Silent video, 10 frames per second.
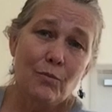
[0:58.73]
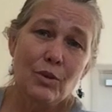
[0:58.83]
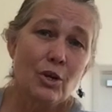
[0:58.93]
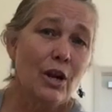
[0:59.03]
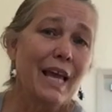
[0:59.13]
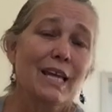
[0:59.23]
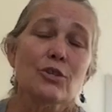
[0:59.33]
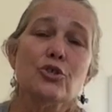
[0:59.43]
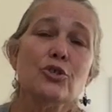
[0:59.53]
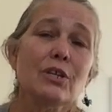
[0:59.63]
Your
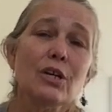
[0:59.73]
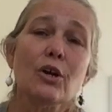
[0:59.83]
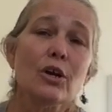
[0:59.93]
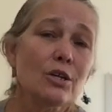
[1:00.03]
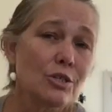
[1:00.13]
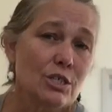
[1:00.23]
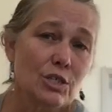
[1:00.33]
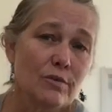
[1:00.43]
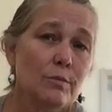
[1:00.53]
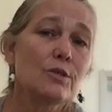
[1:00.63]
hand shouldn't hurt
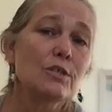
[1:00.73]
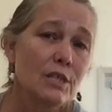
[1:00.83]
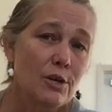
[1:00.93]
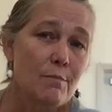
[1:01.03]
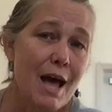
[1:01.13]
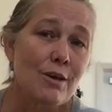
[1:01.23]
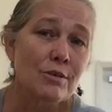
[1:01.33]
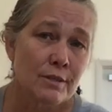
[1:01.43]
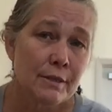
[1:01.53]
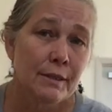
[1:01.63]
just from using your
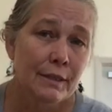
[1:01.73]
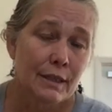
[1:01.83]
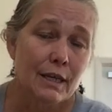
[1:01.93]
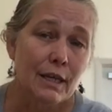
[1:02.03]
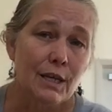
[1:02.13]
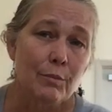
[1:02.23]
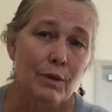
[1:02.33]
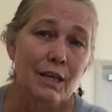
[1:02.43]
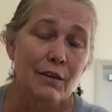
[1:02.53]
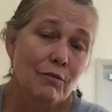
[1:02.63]
mouse.
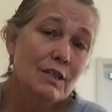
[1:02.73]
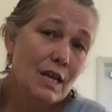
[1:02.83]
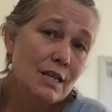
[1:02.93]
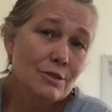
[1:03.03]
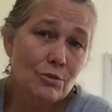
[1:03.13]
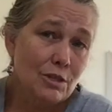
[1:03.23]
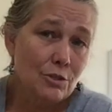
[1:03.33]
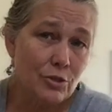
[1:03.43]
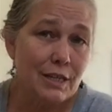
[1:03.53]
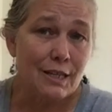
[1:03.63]
And if it does, you
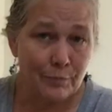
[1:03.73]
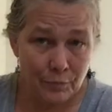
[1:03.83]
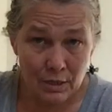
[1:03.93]
can treat it.